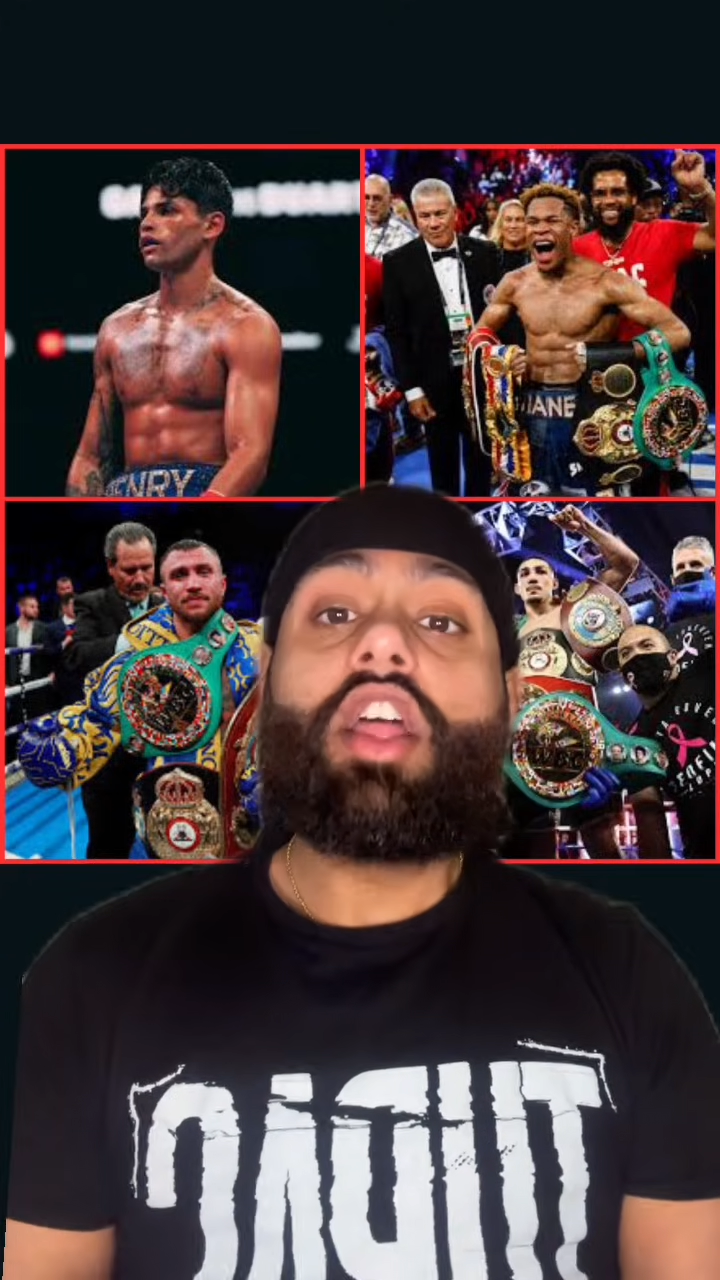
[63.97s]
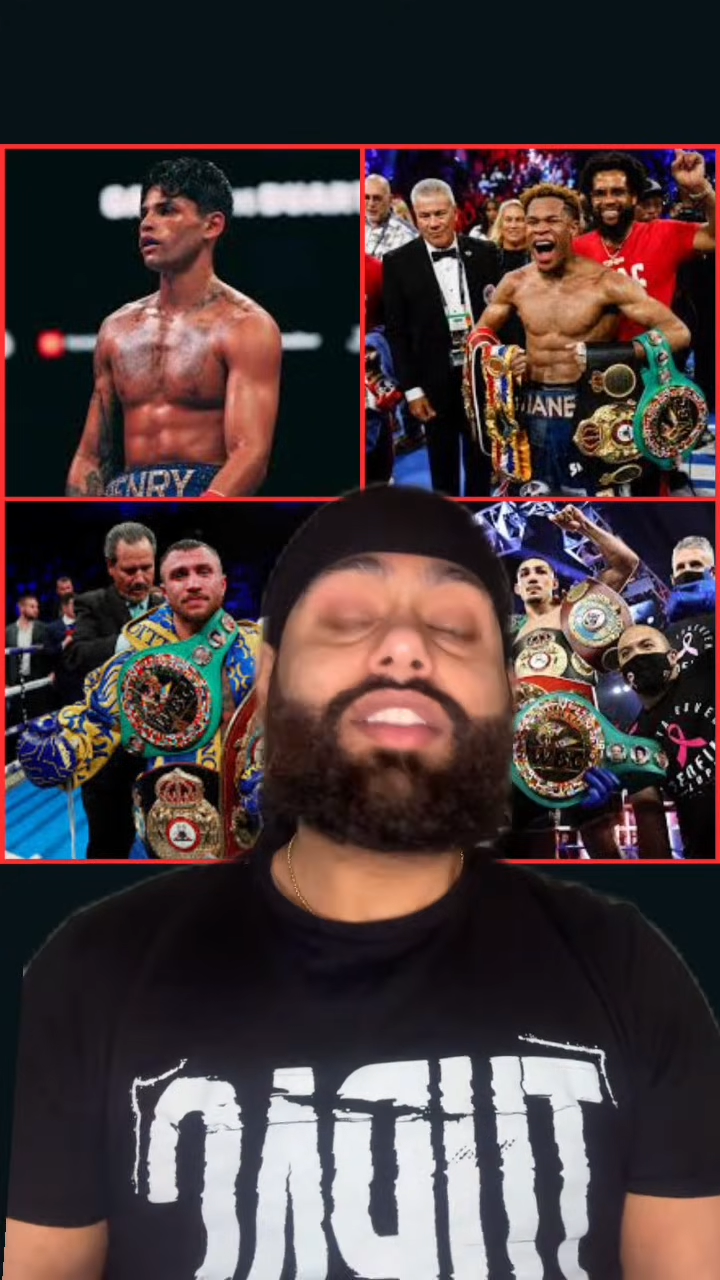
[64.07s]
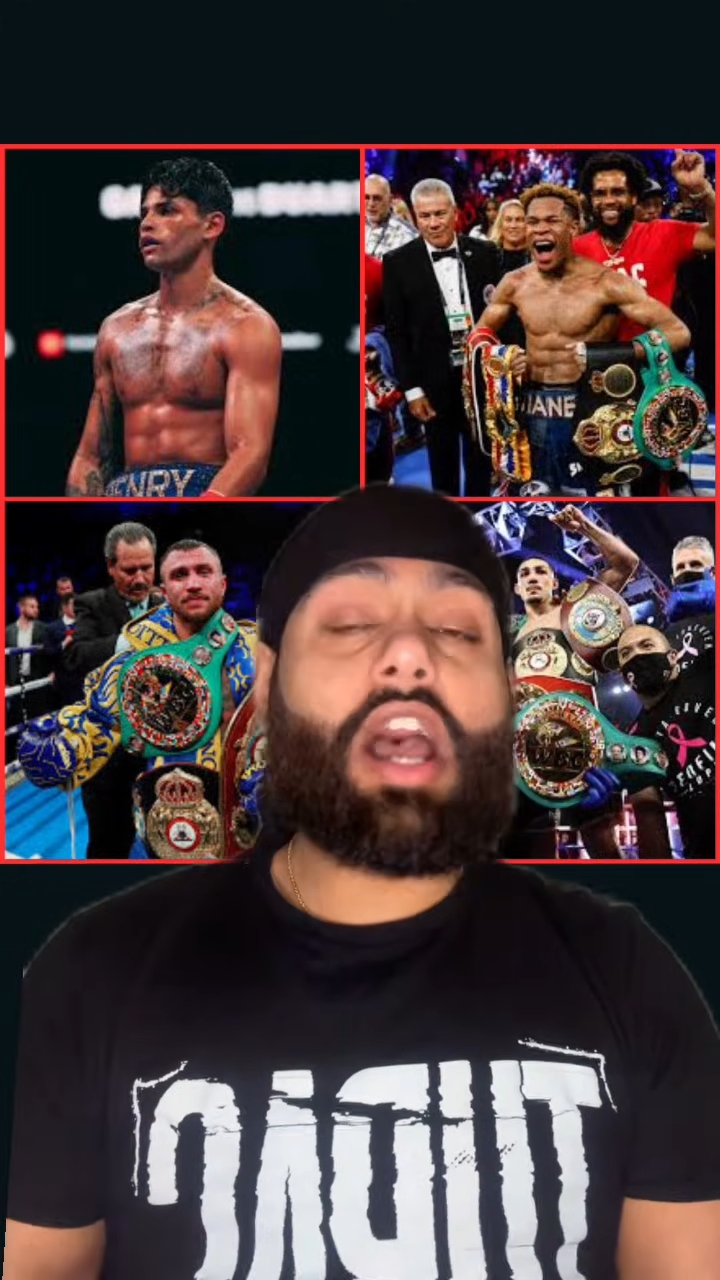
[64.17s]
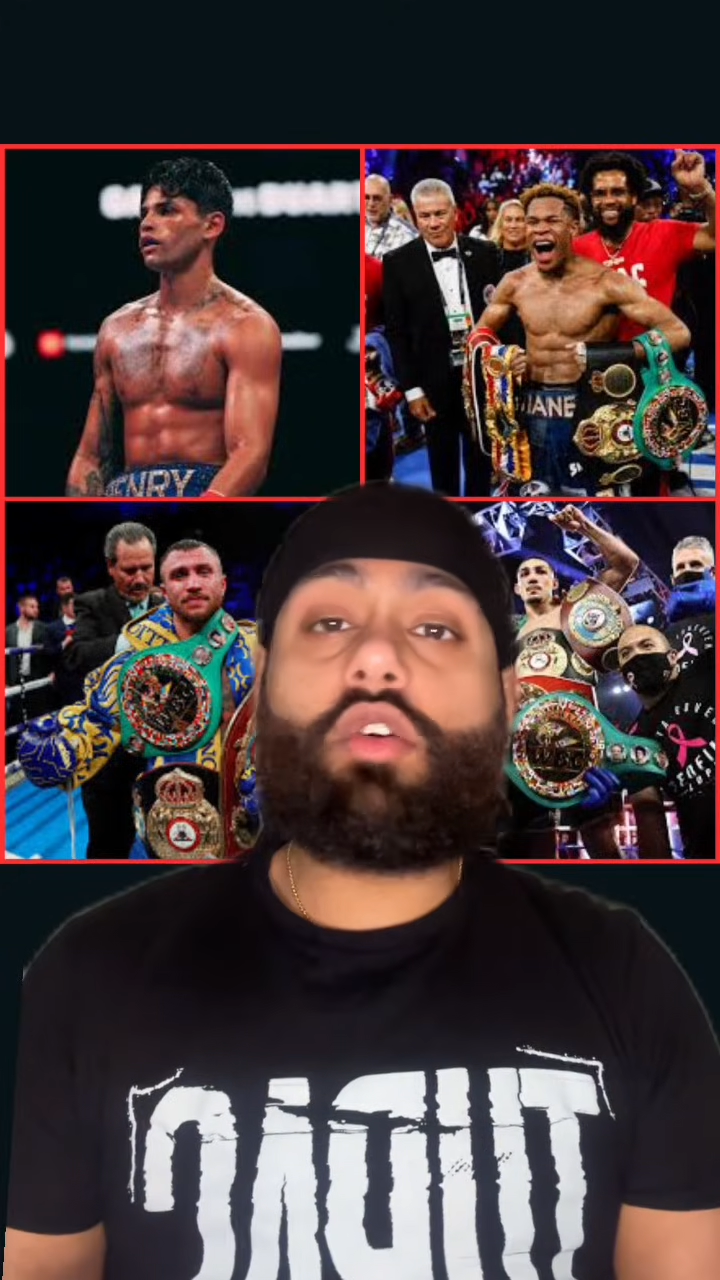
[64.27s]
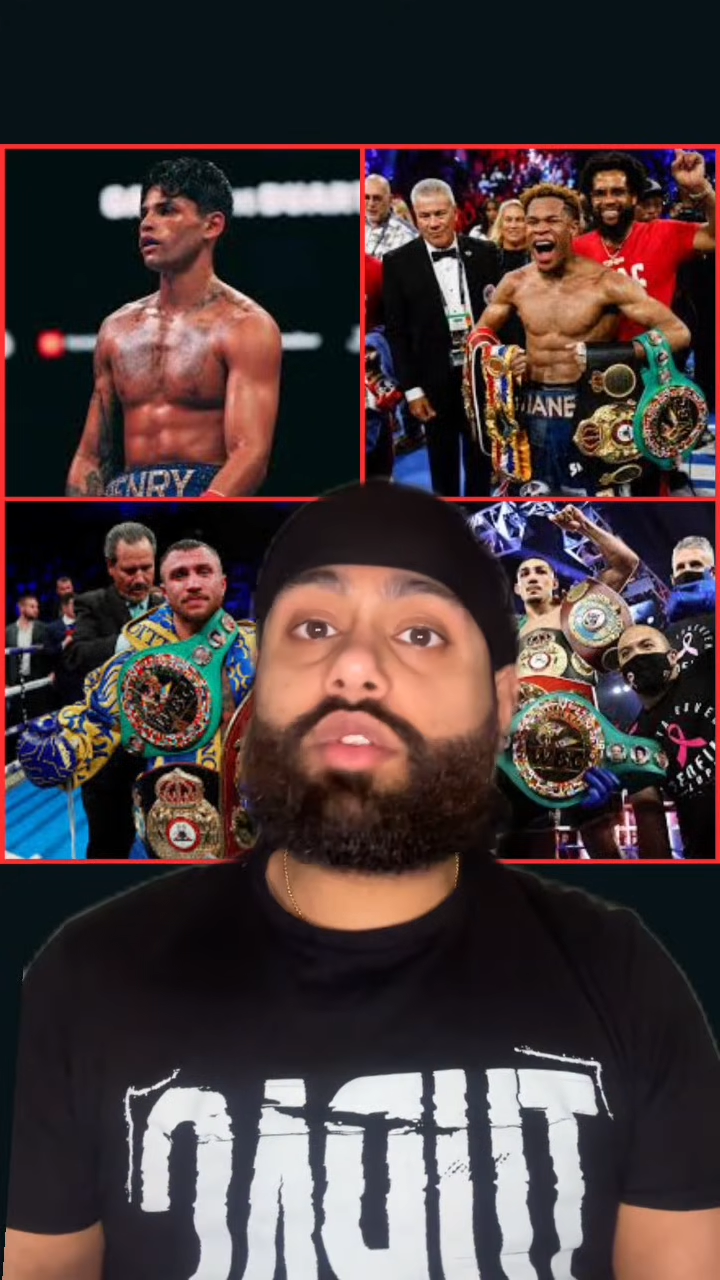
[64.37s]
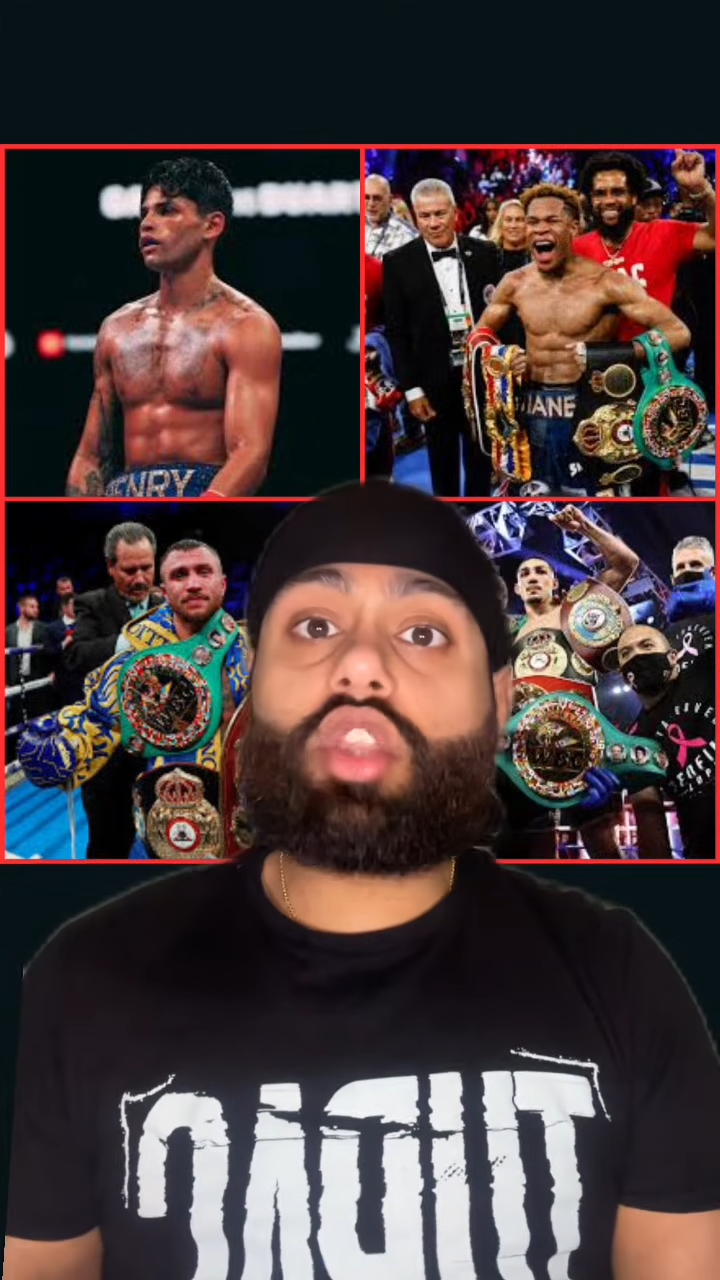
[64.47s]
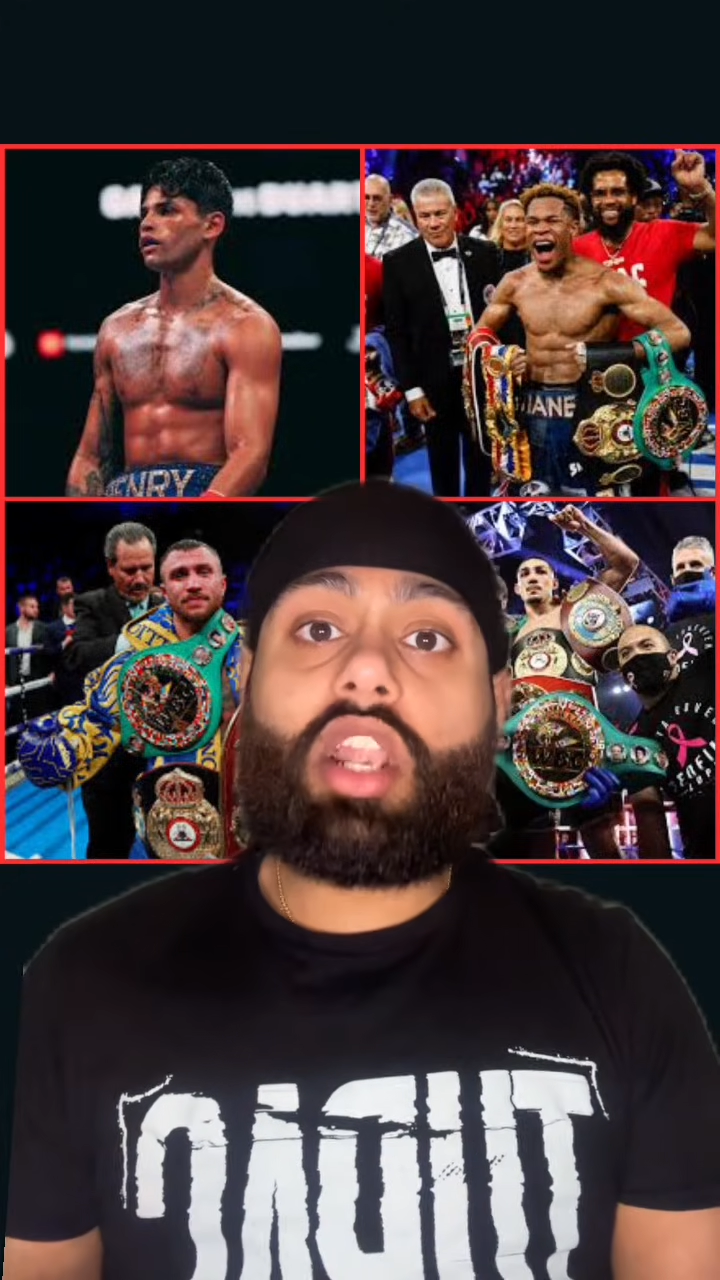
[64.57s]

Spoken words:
Now, the